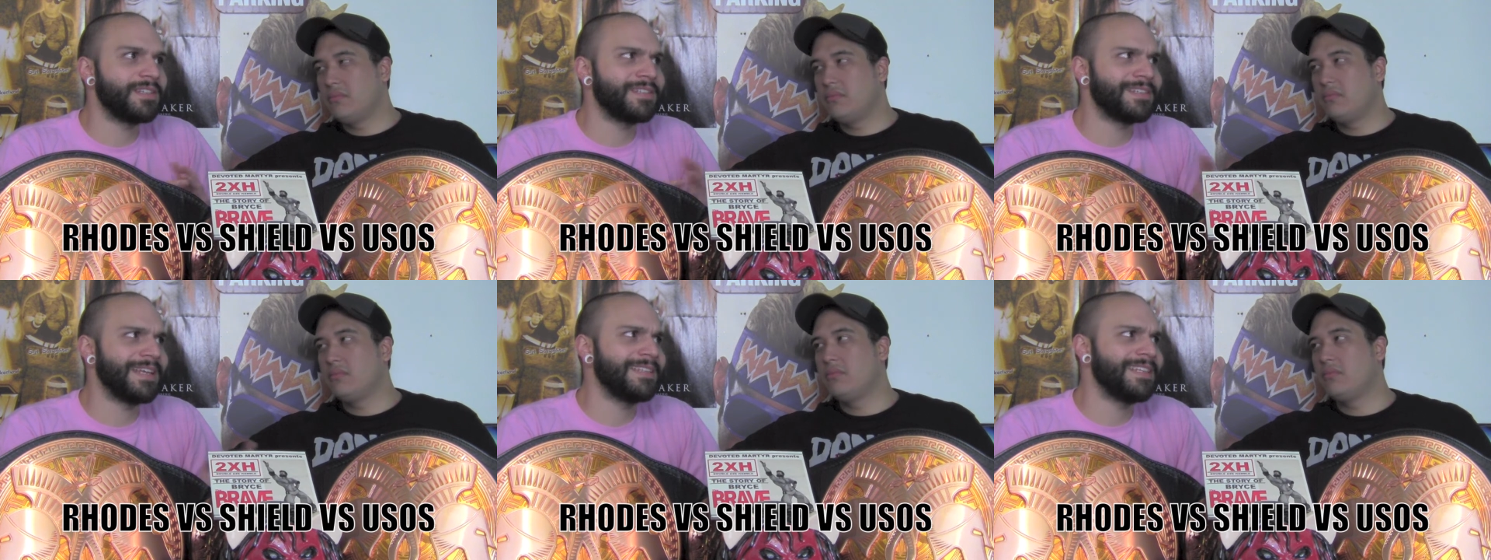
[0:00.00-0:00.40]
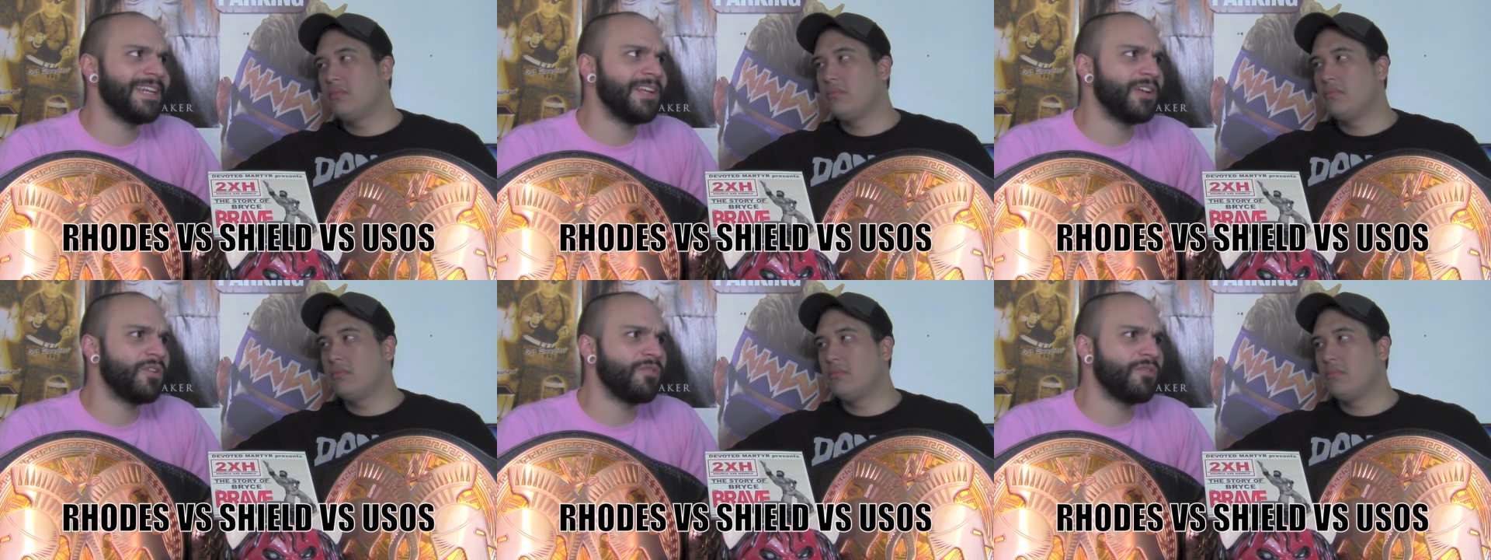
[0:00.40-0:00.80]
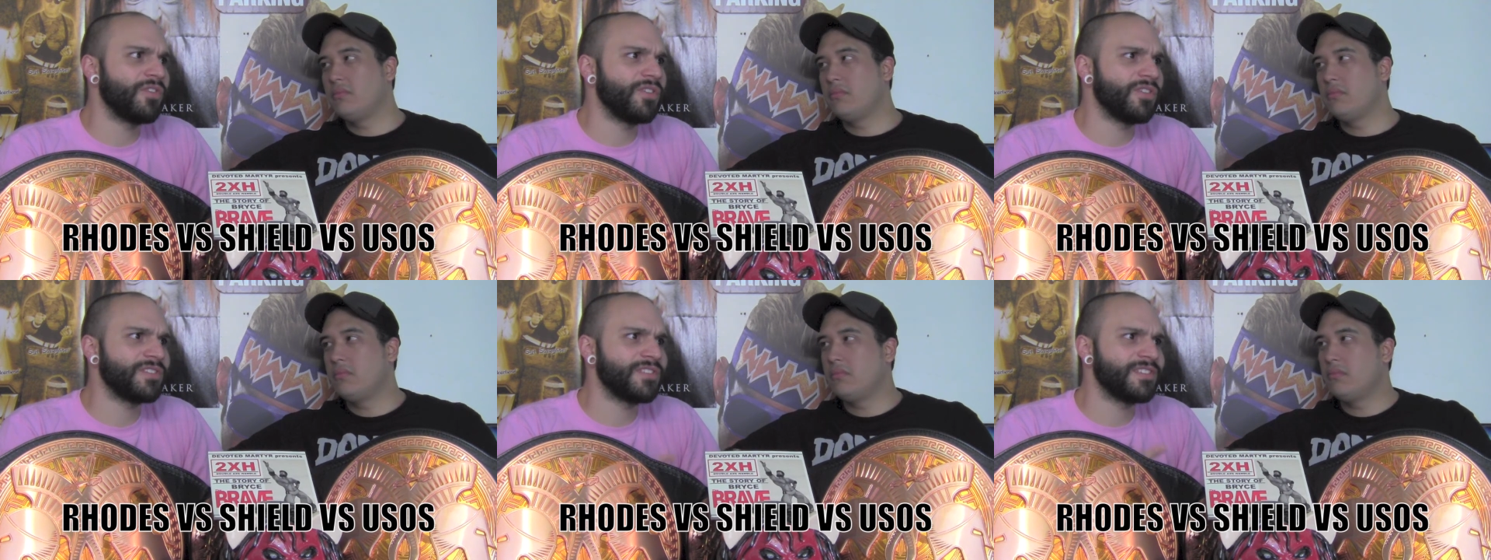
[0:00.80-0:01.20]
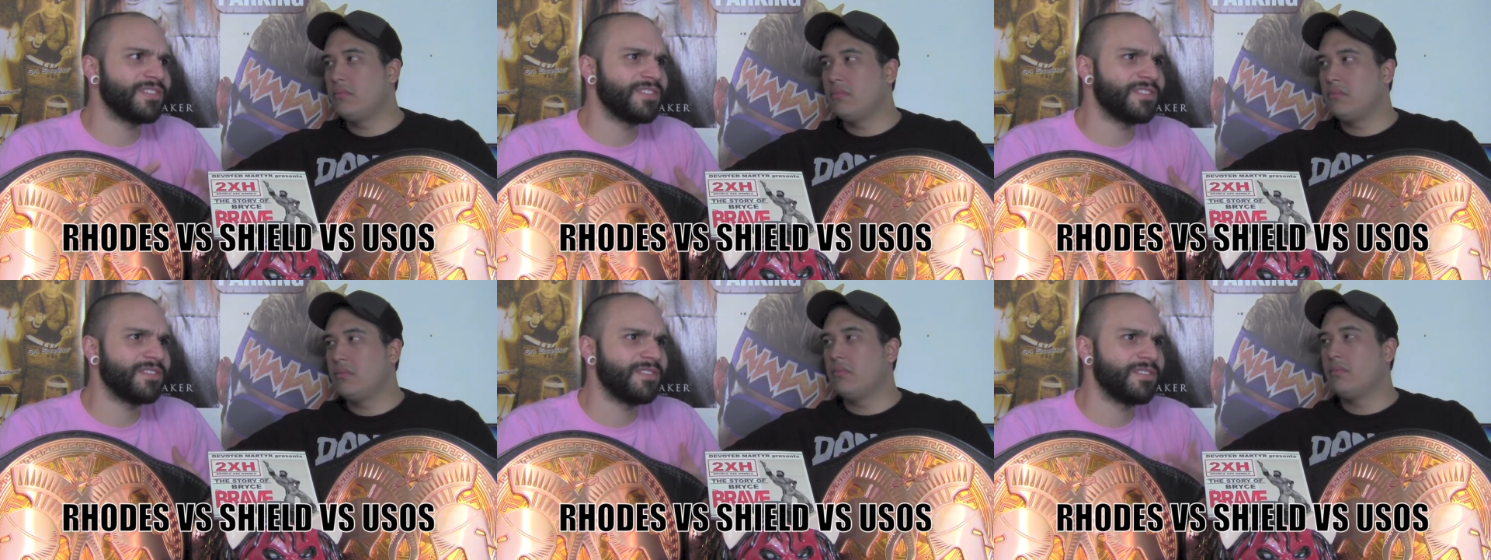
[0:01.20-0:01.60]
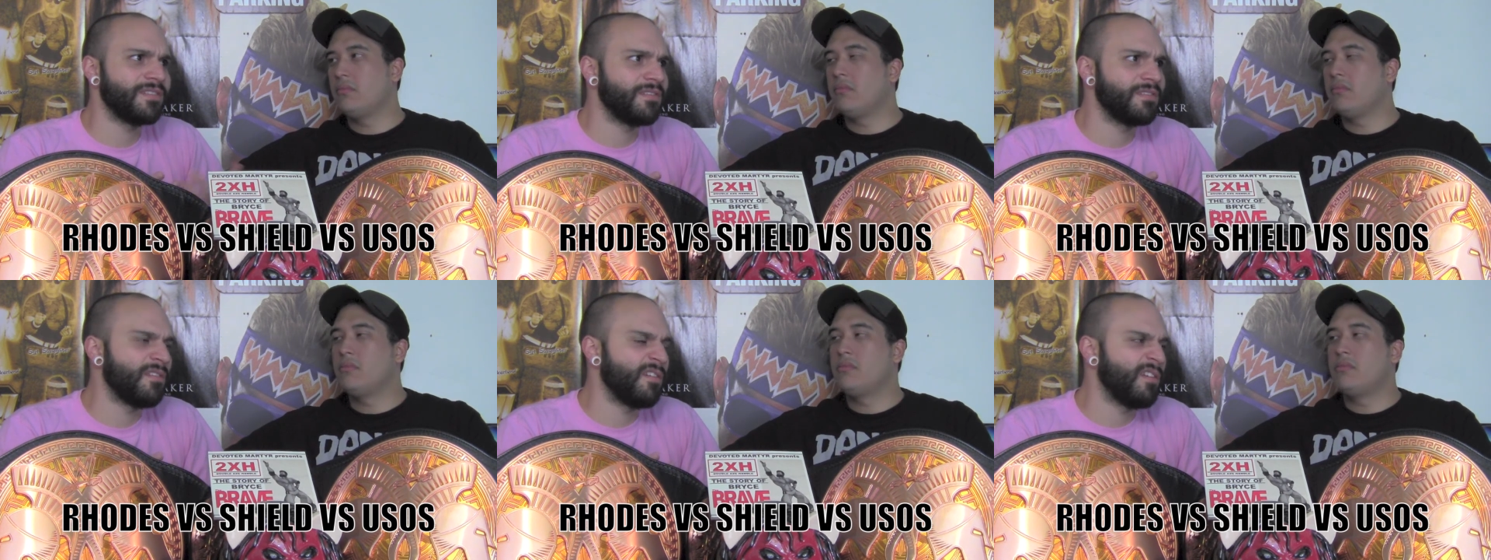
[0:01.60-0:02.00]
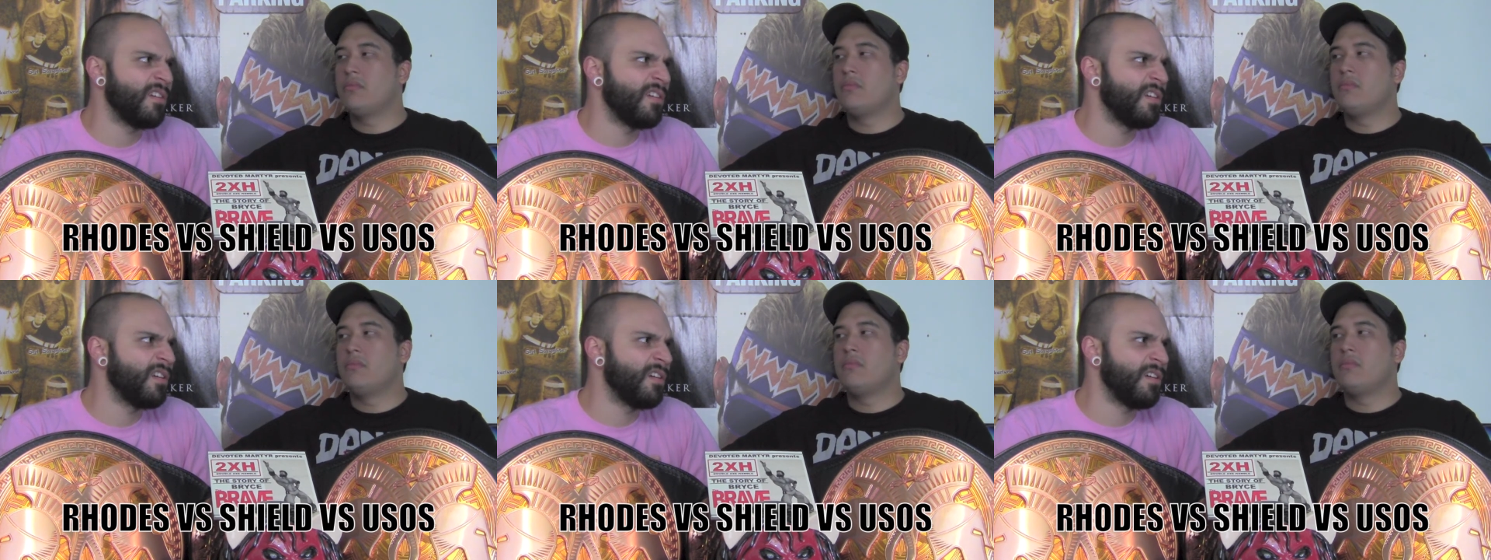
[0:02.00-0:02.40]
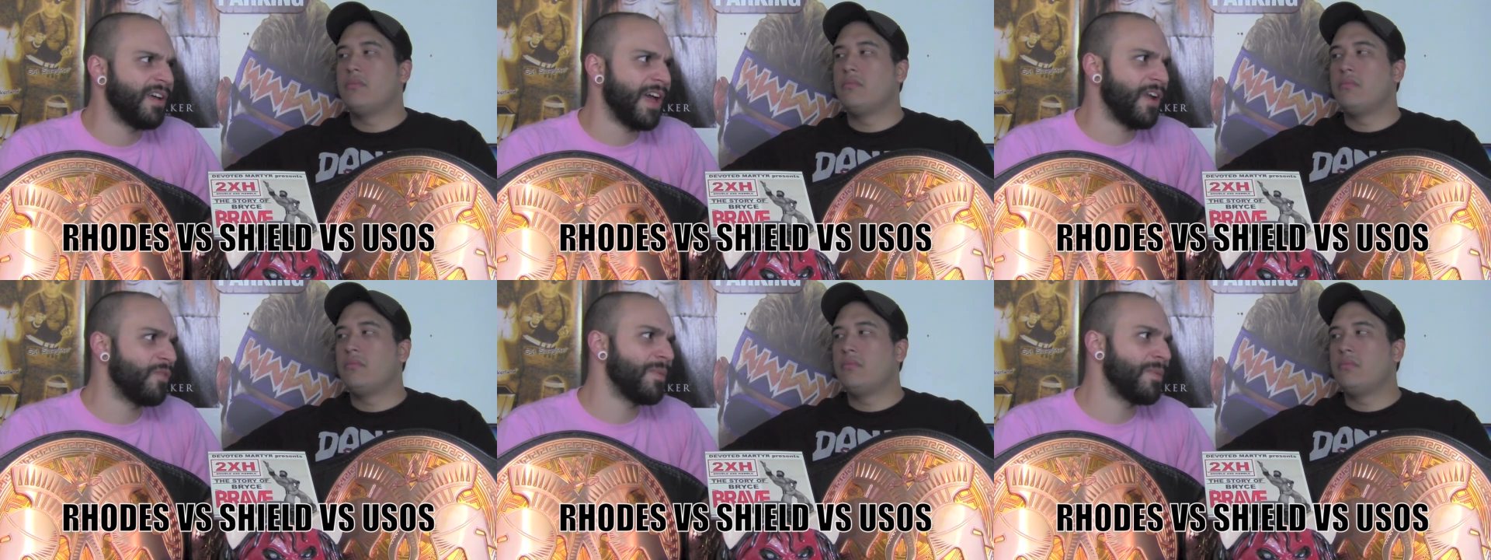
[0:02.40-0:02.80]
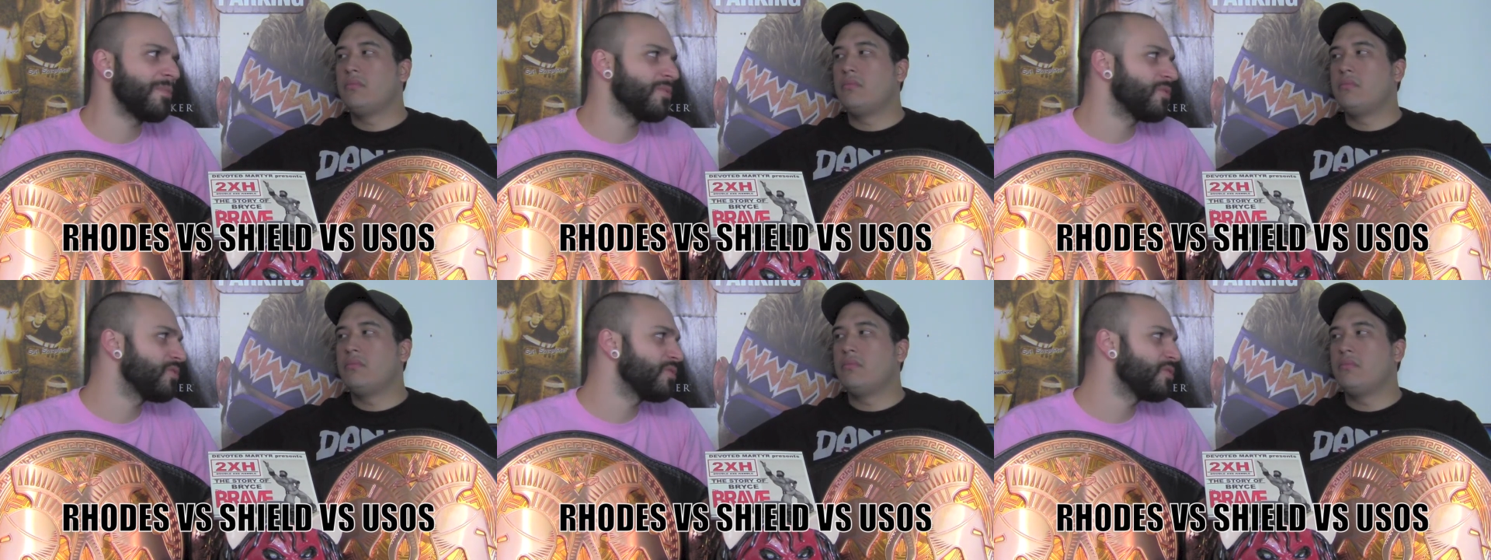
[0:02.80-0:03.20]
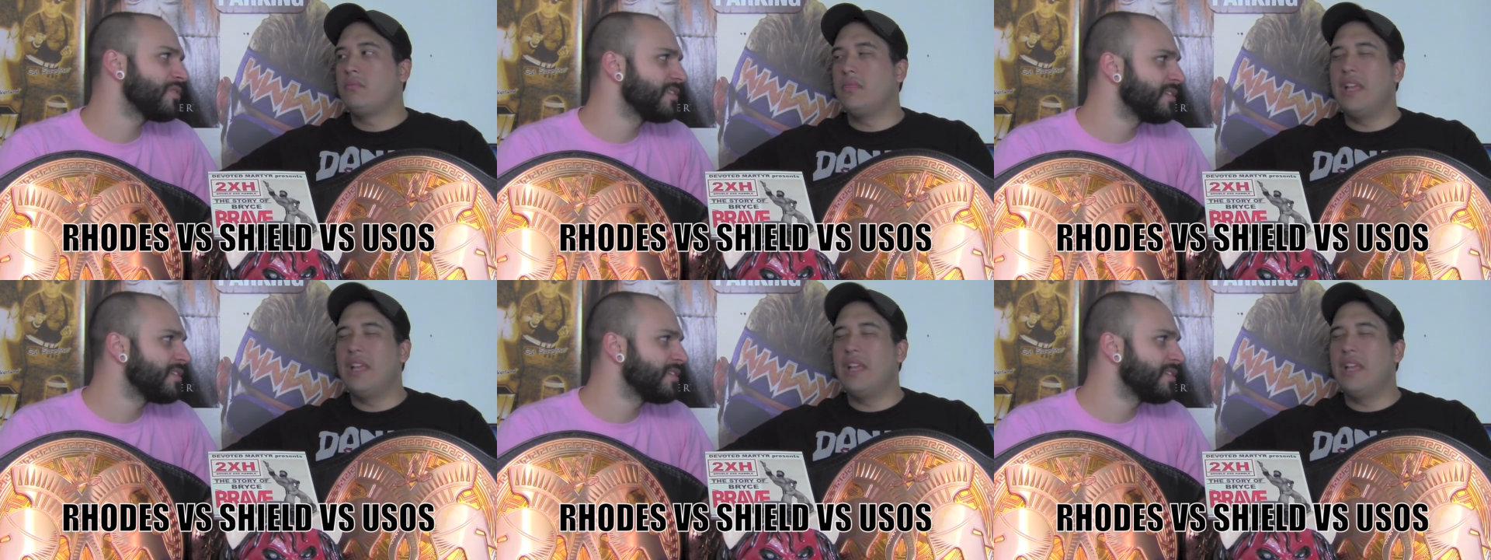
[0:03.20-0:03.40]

Speaker 1: Santino versus I don't remember who.